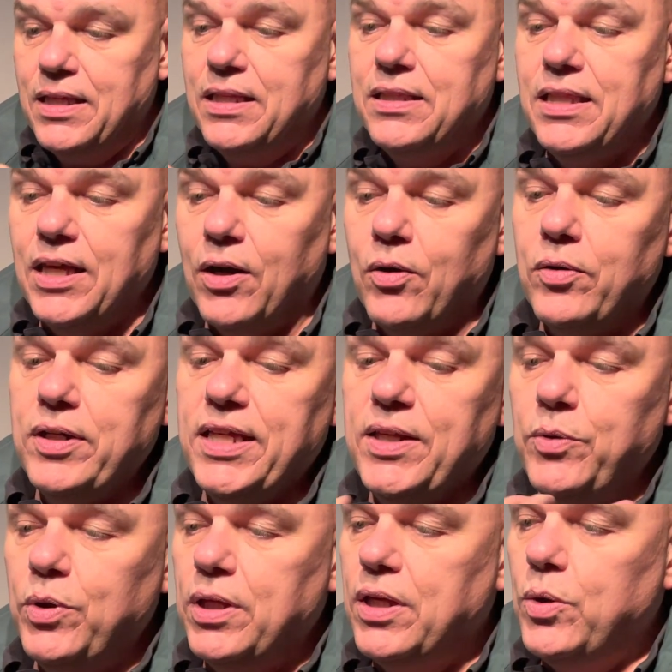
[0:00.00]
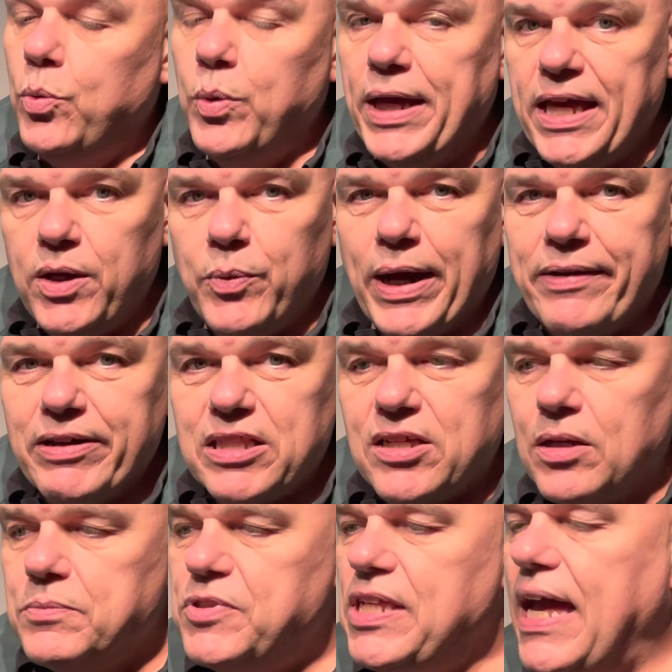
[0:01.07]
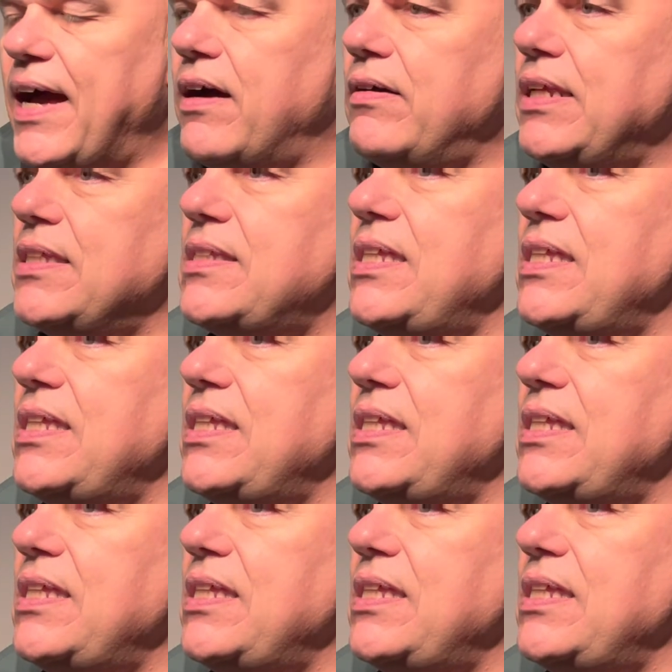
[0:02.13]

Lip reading: The only way where it comes out is